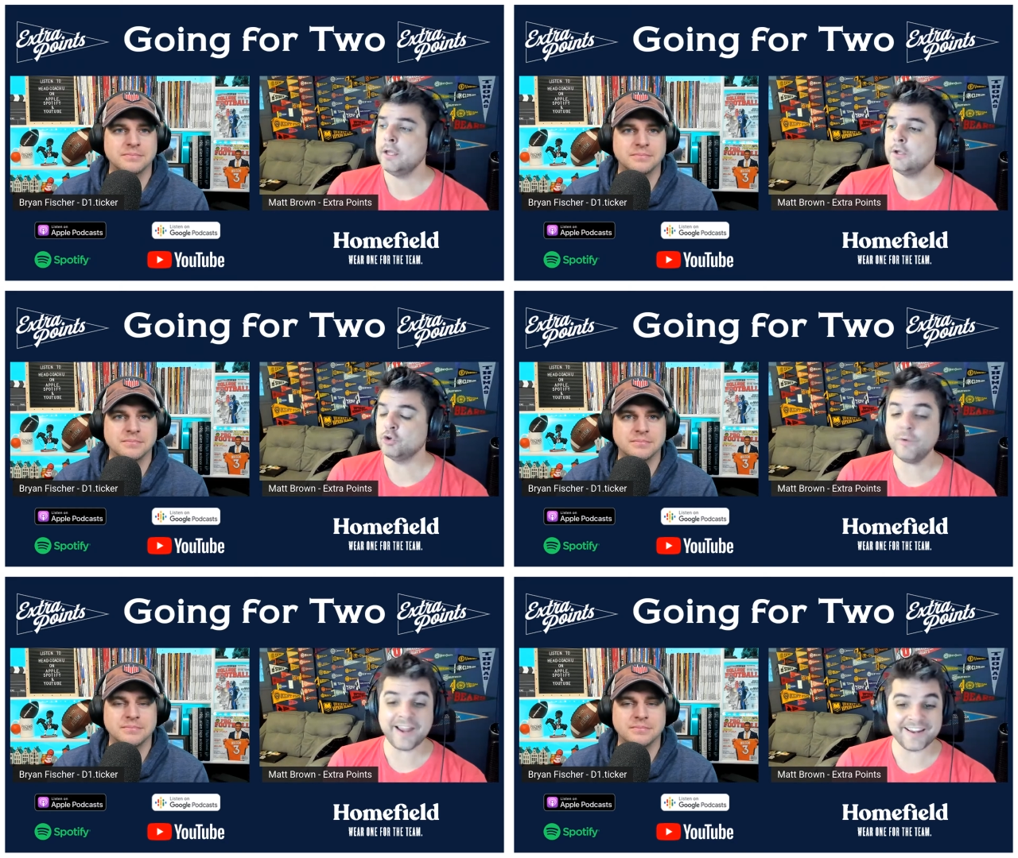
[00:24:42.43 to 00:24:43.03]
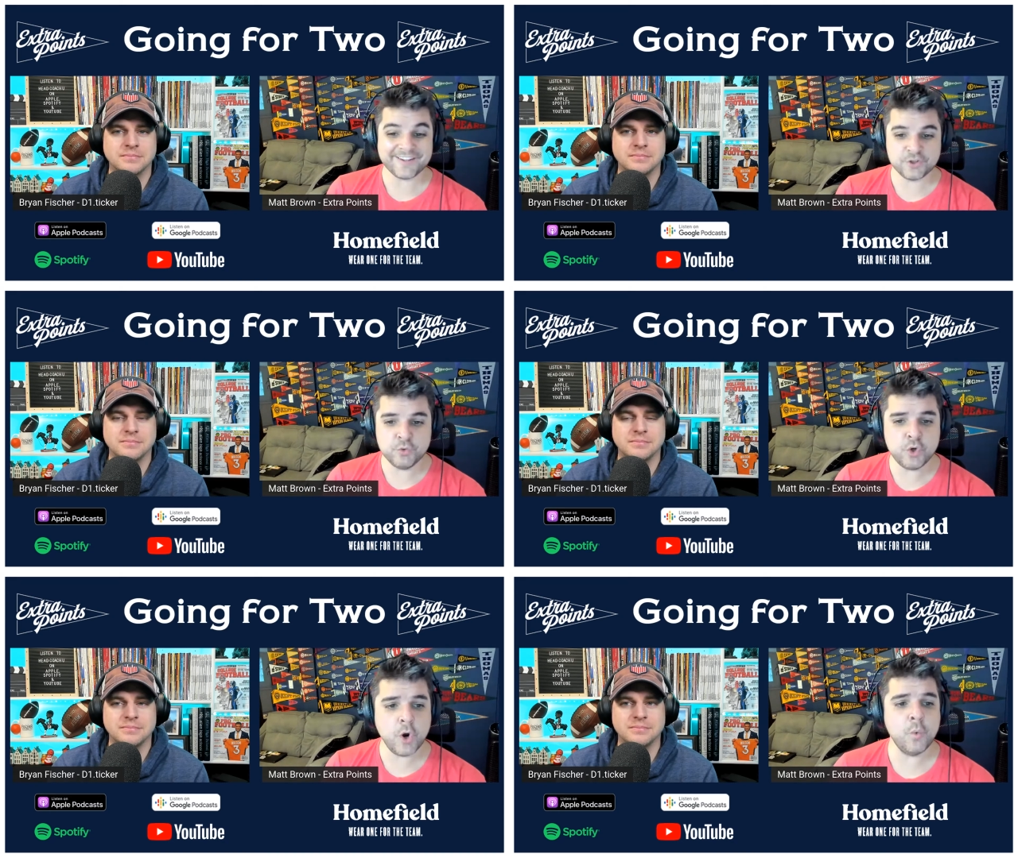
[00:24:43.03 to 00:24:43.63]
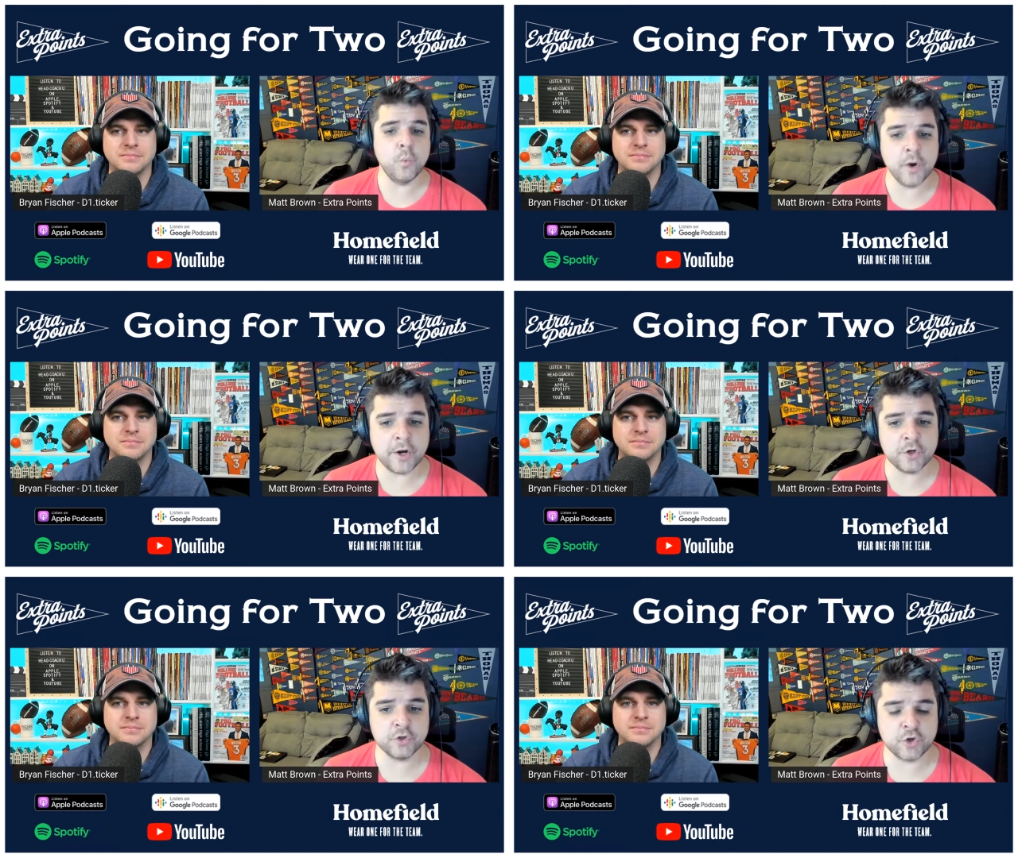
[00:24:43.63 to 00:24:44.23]
Speaker 1: you're right. You know where
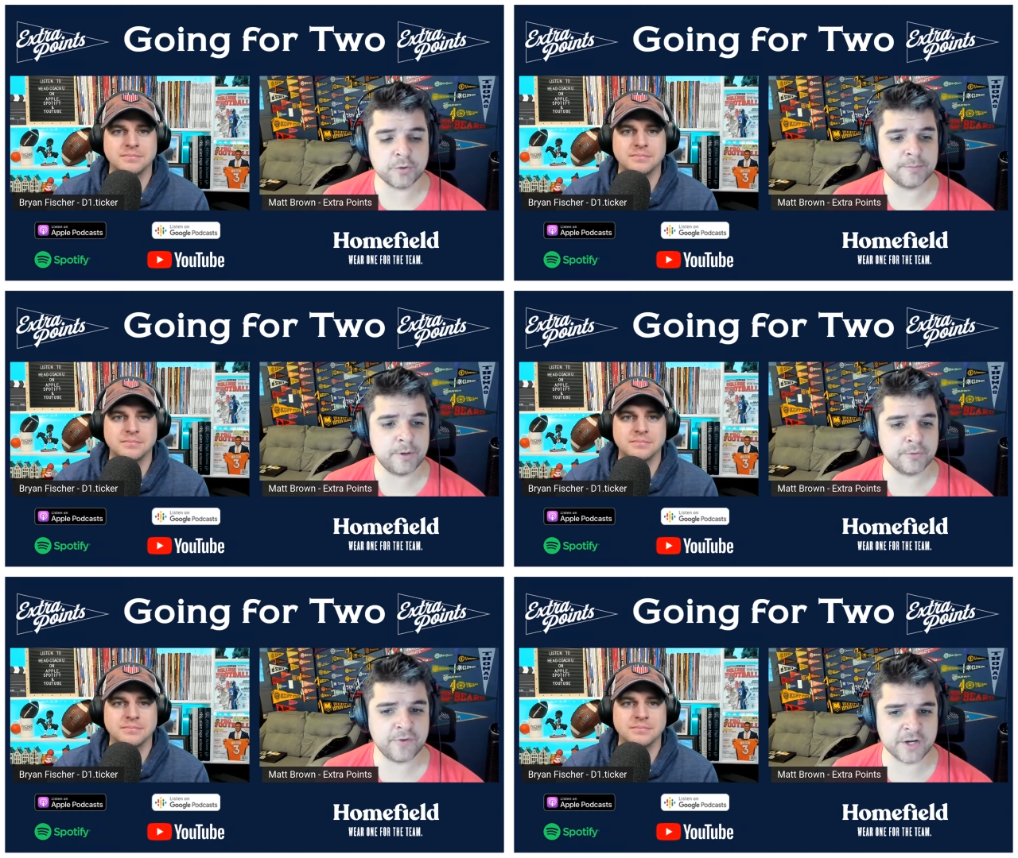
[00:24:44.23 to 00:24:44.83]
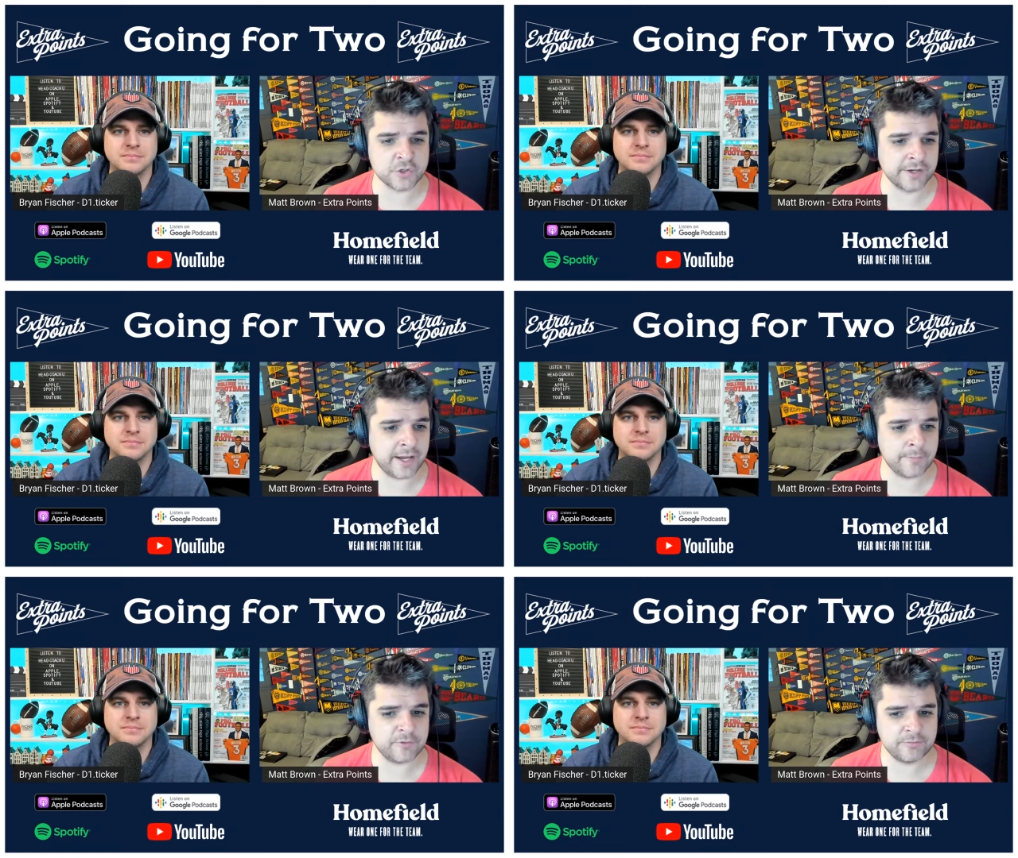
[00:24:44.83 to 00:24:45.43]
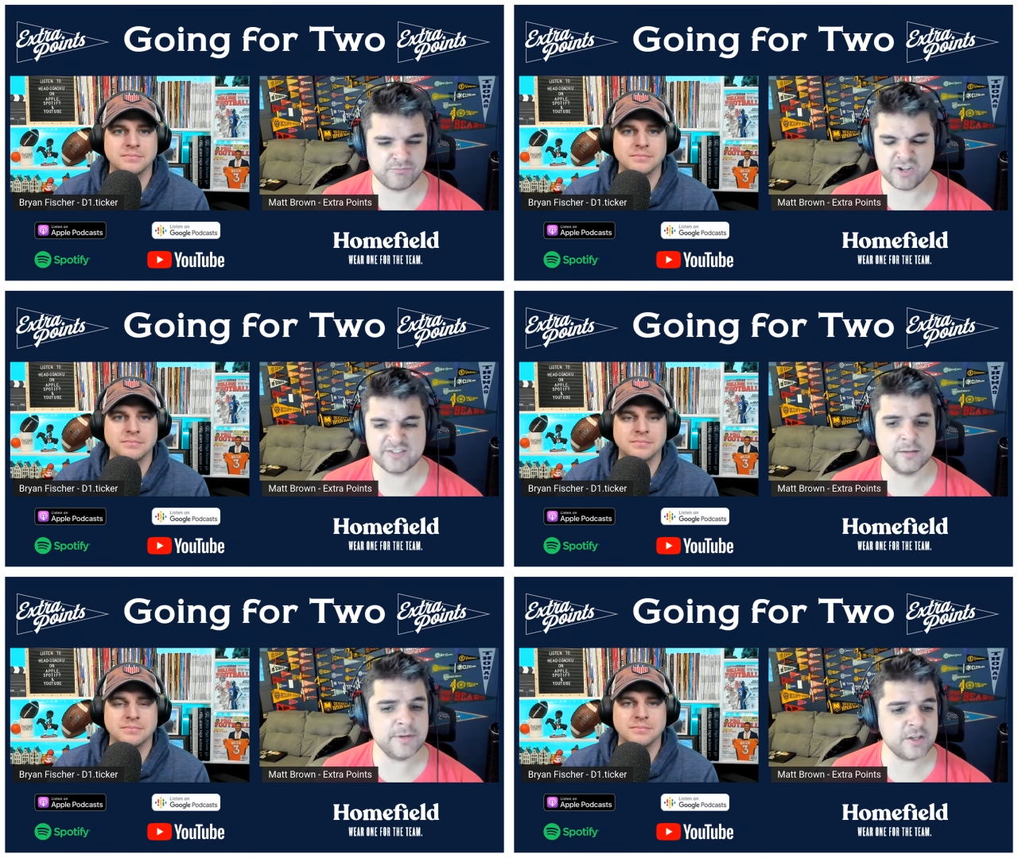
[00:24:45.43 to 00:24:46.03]
you're going to be able to find your games on
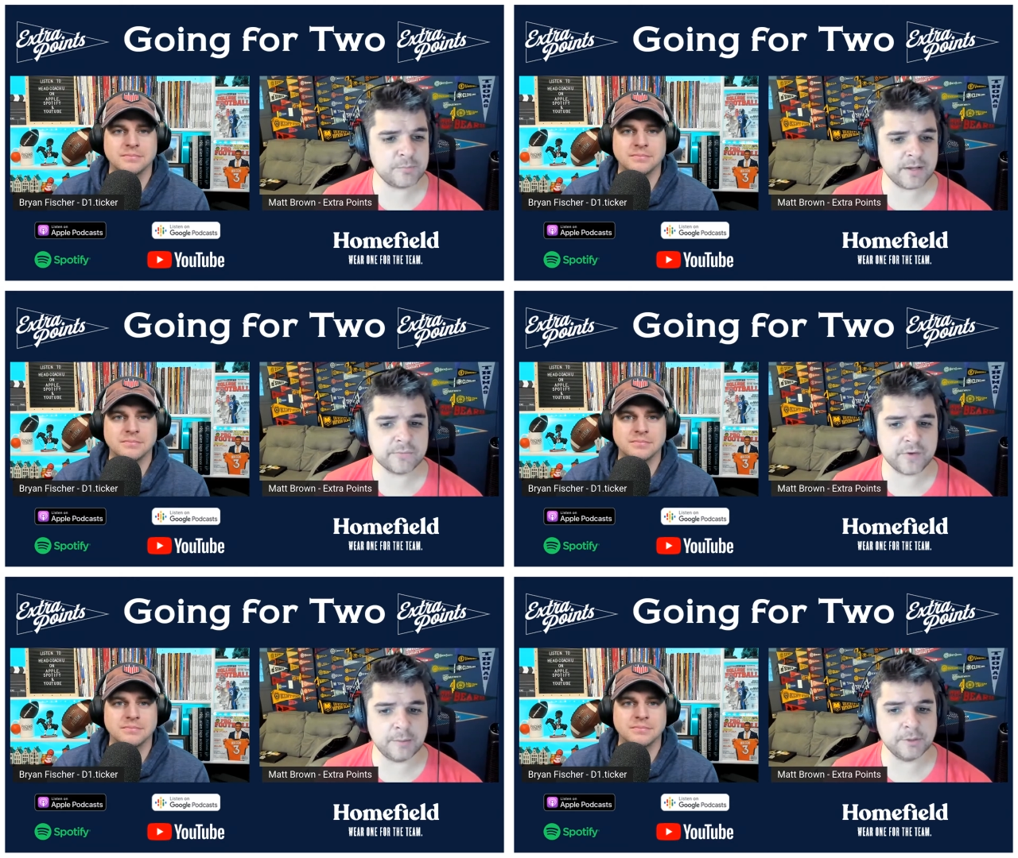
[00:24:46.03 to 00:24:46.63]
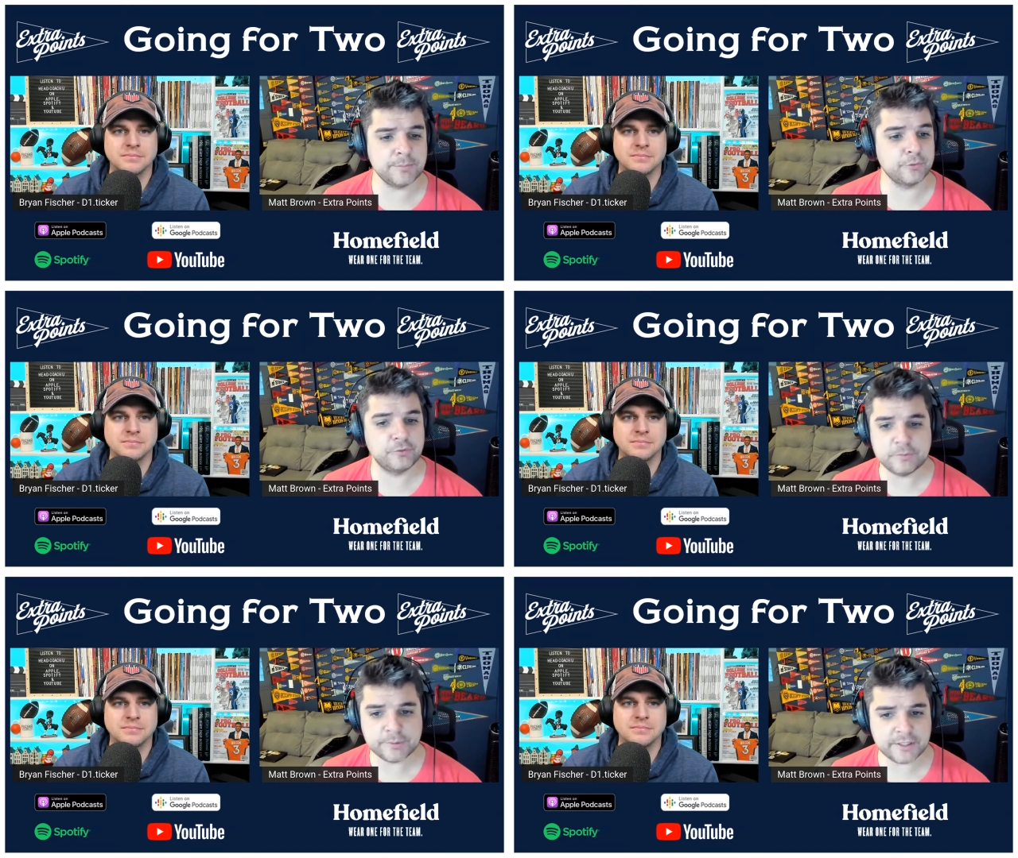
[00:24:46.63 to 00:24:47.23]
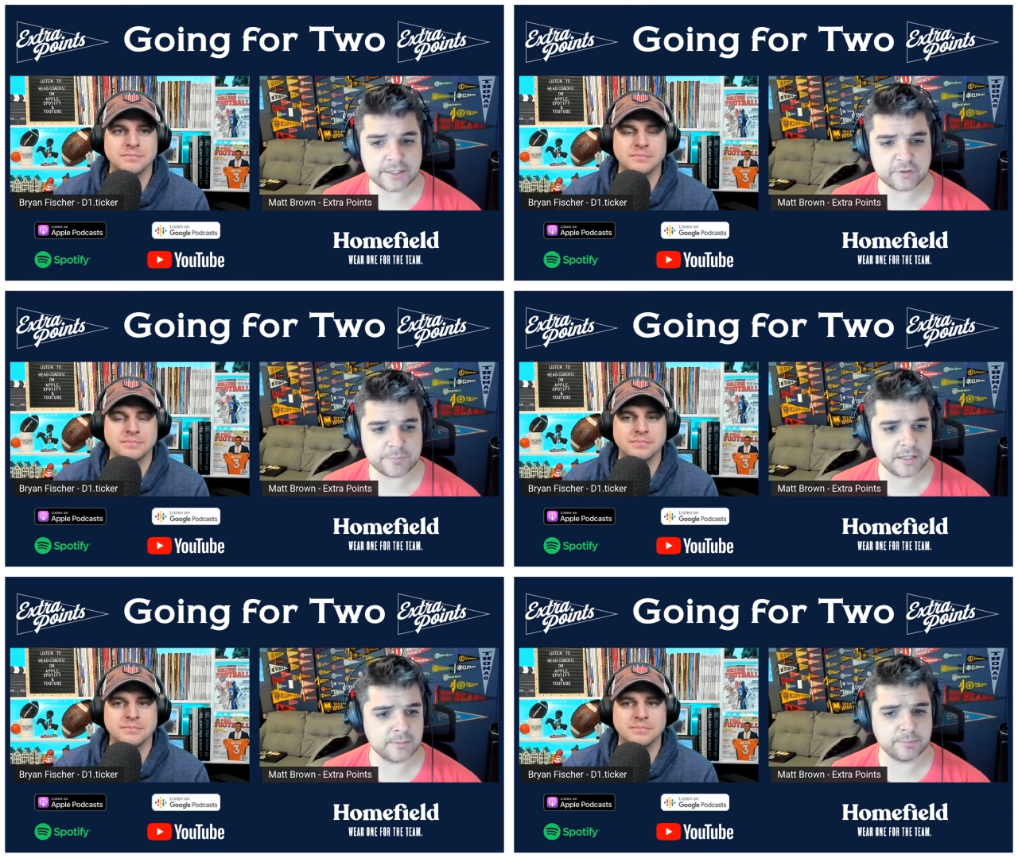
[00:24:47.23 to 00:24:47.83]
some ESPN family, presumably
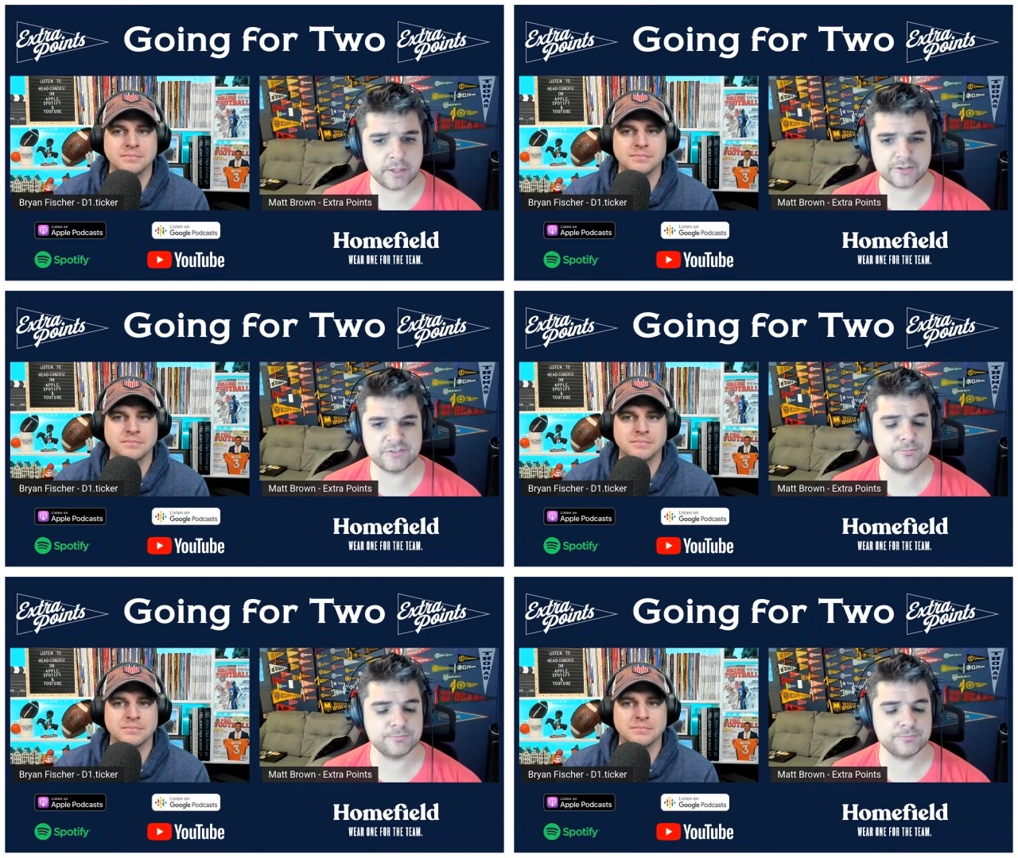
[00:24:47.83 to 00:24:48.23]
ESPN Plus,